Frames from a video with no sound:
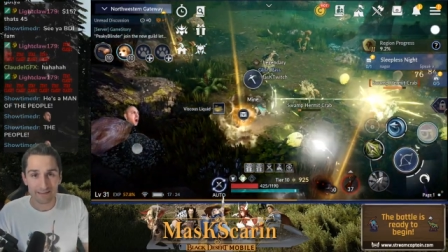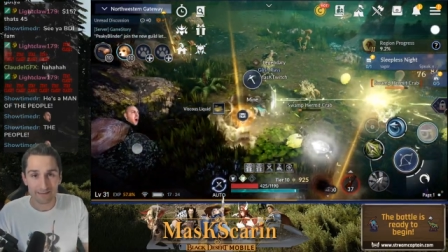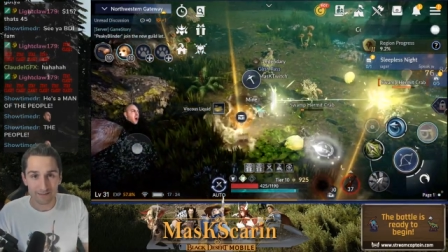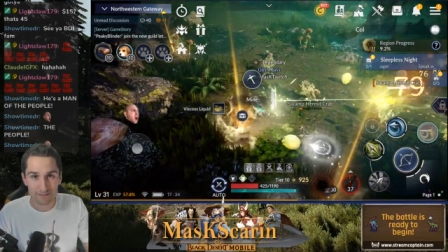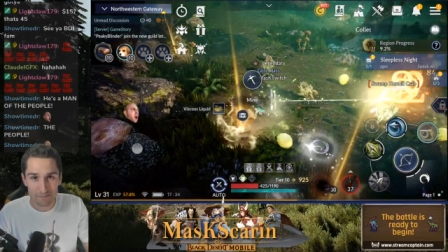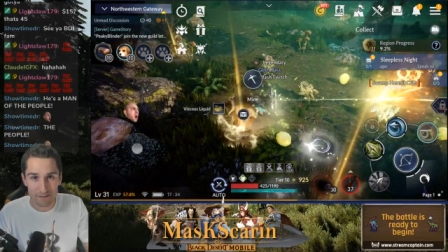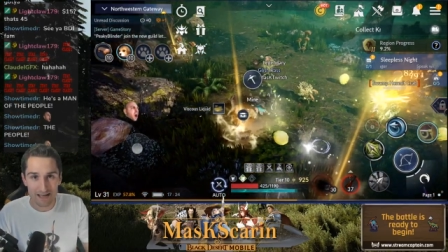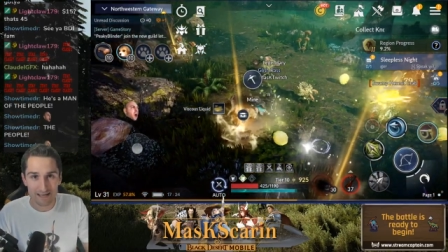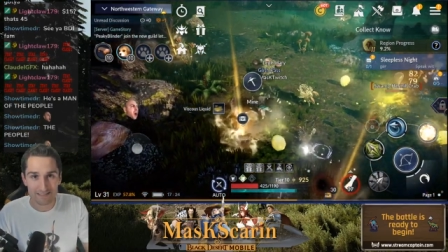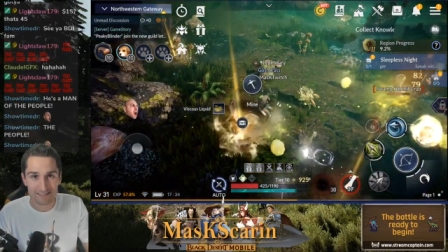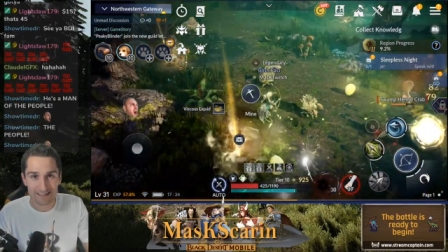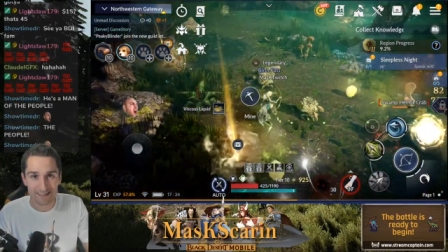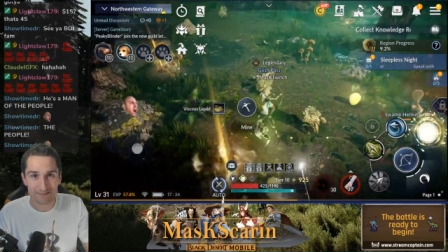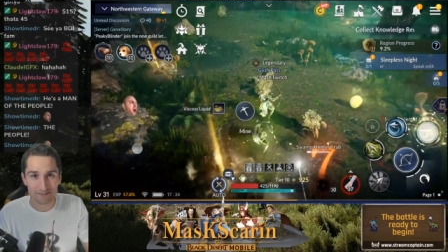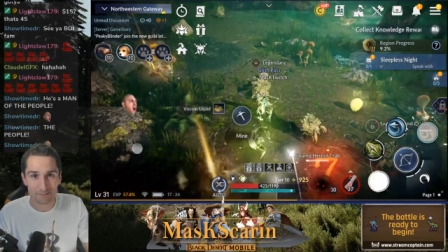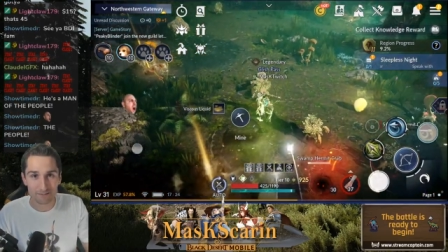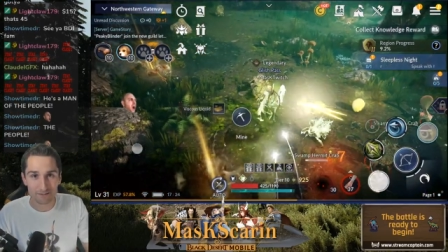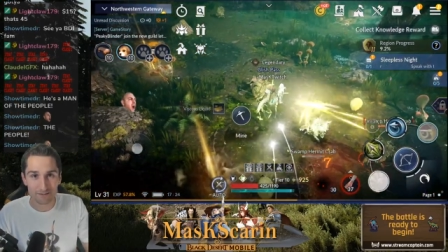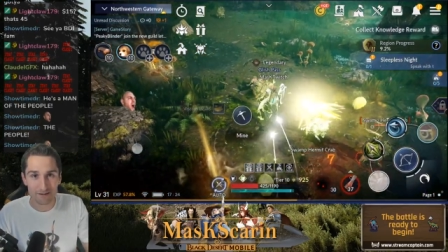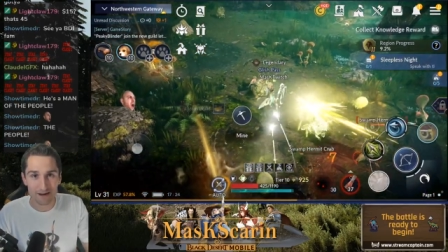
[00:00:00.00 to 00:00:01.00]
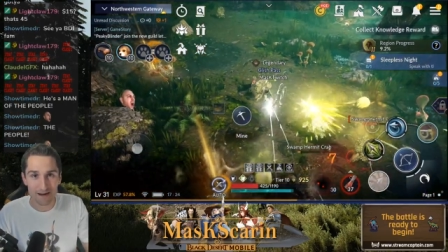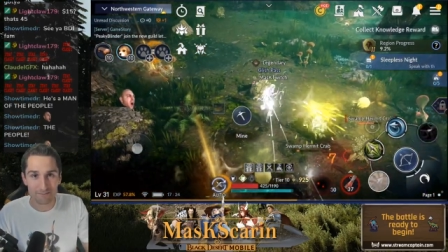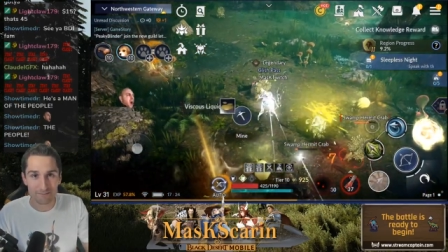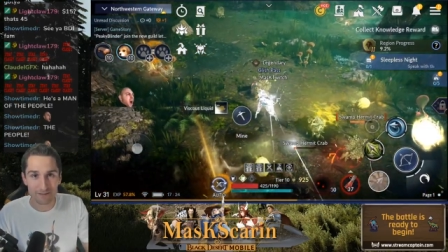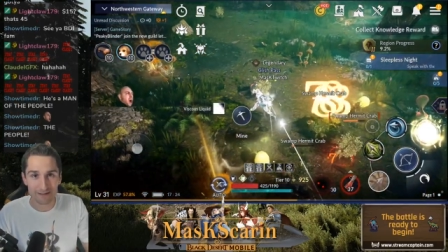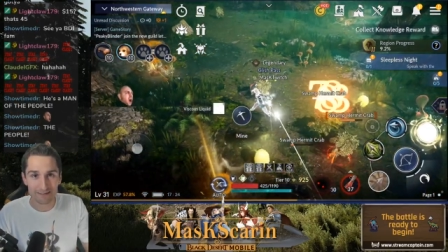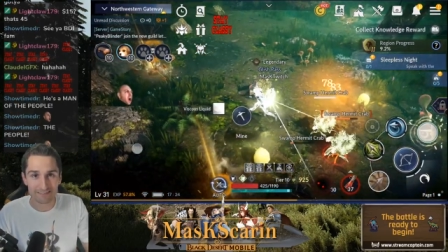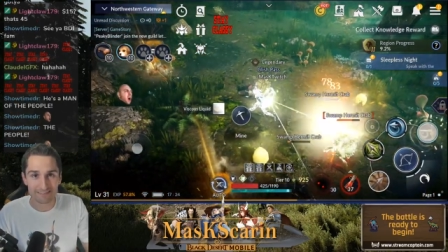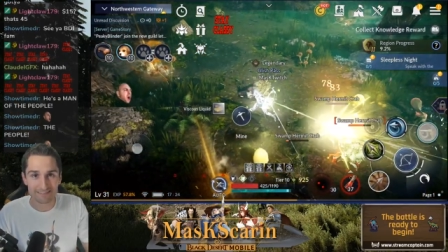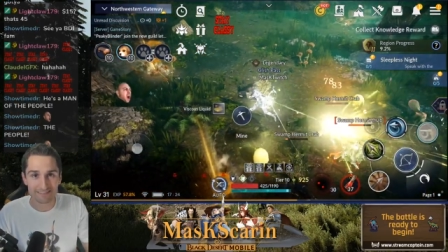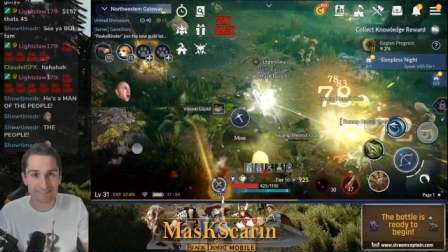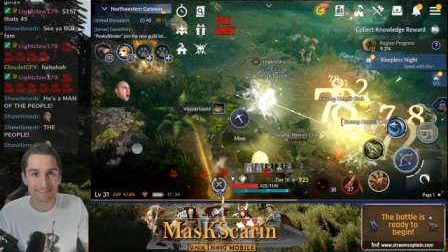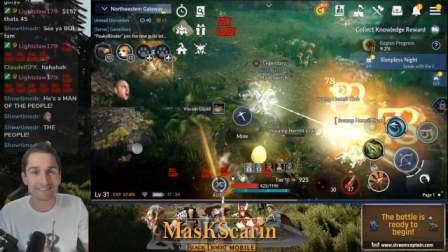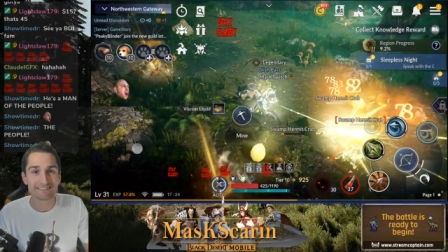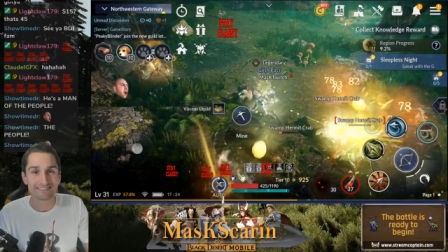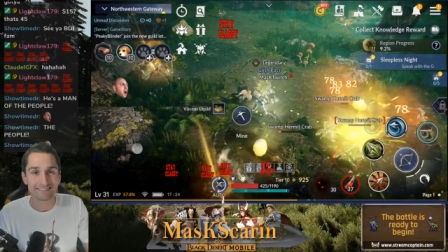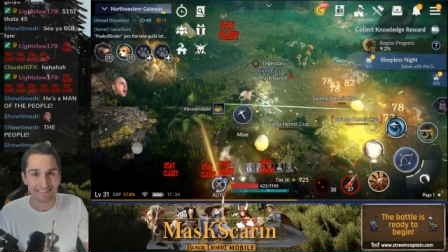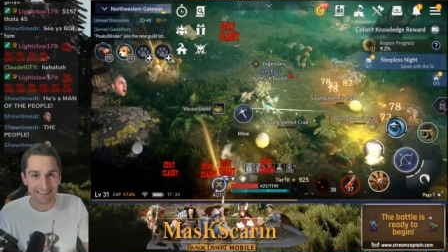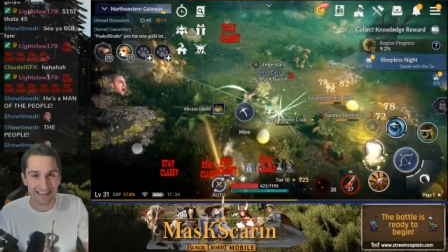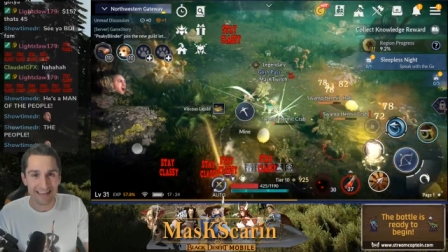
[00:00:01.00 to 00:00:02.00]
smash that subscribe button
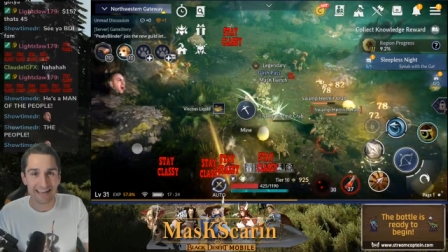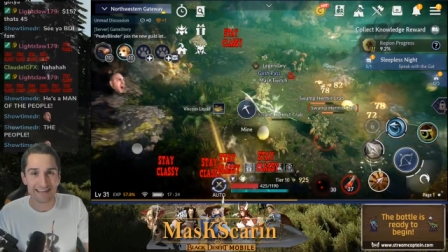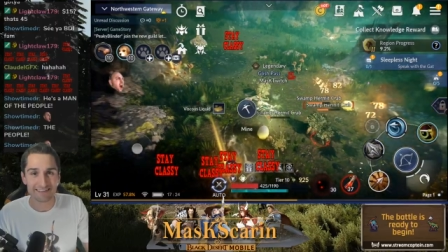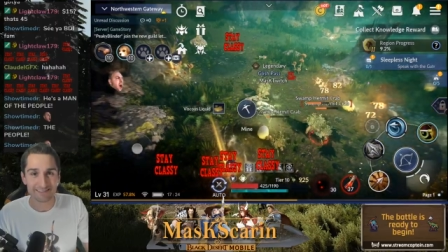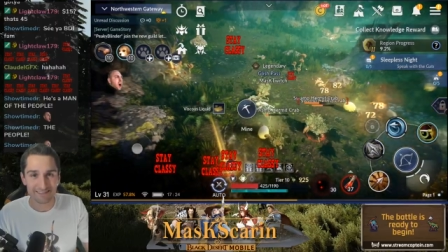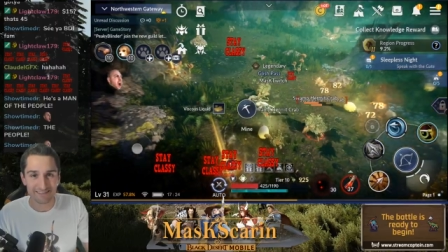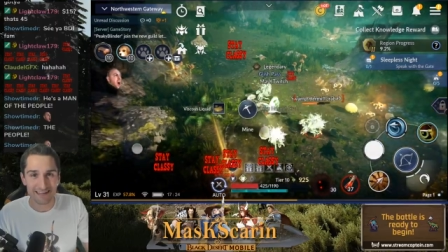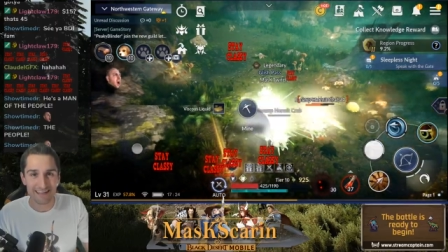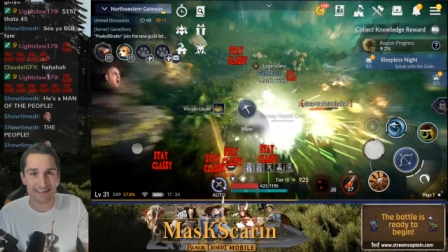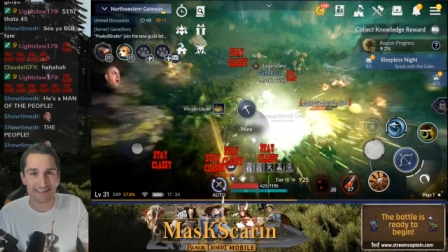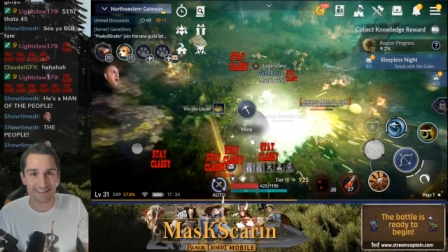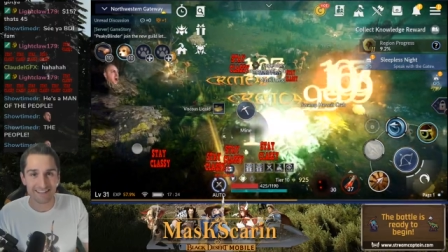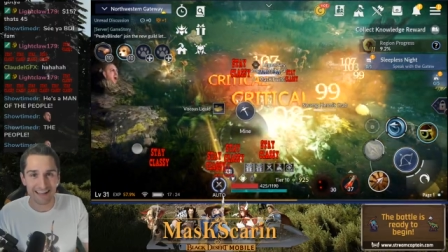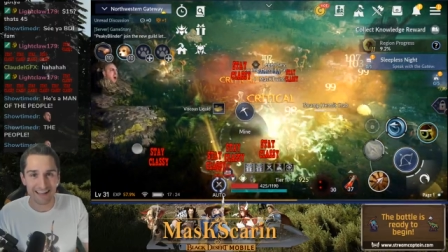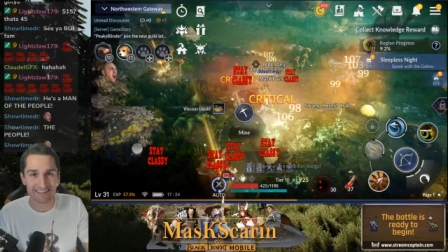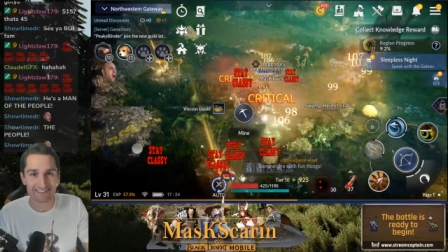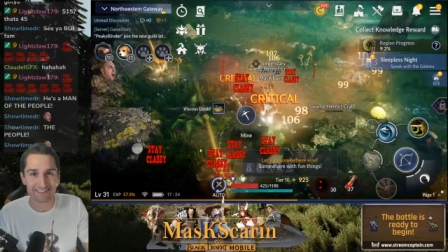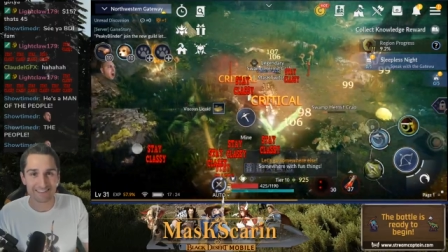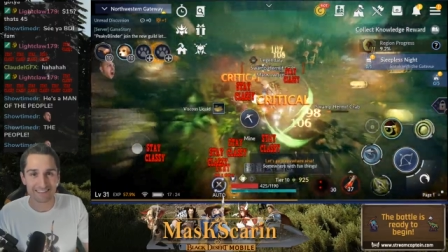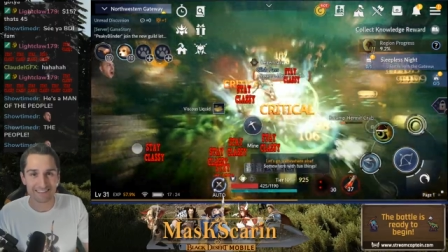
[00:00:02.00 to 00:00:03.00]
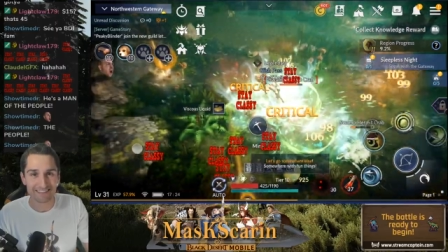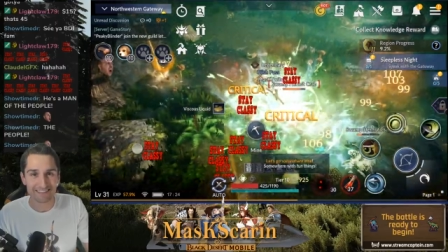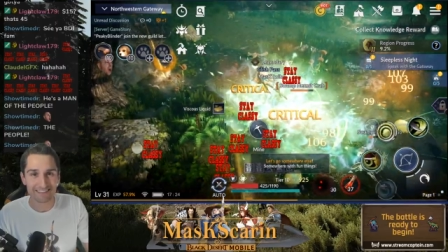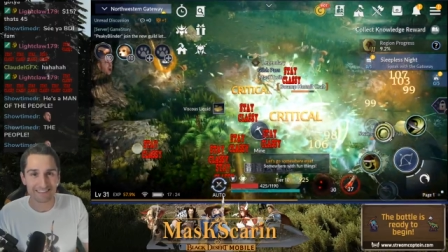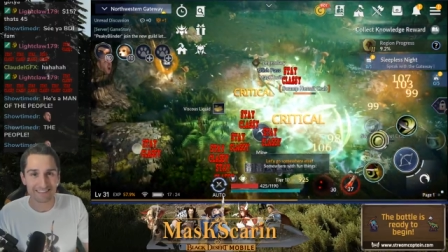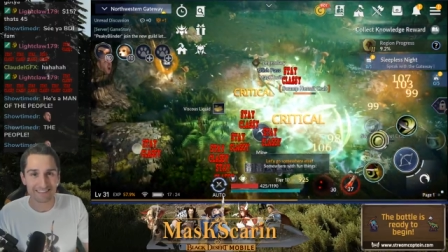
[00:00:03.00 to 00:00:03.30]
and stay classy.